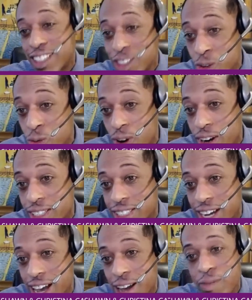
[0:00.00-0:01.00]
new
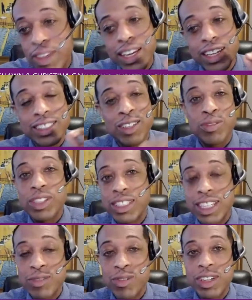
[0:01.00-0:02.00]
workshop. It's the real
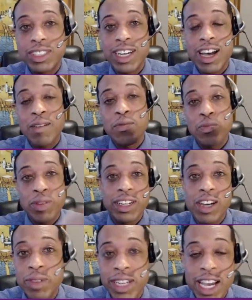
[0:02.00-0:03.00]
estate workshop.
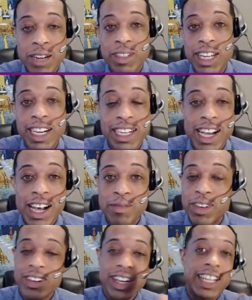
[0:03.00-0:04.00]
prettyhomeacademy.com.
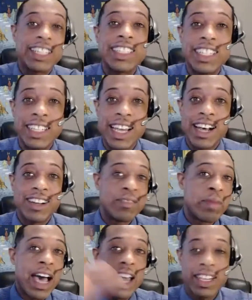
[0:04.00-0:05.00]
Okay, that's it now.
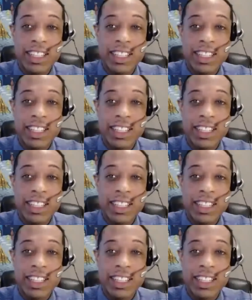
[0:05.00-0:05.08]
Bye.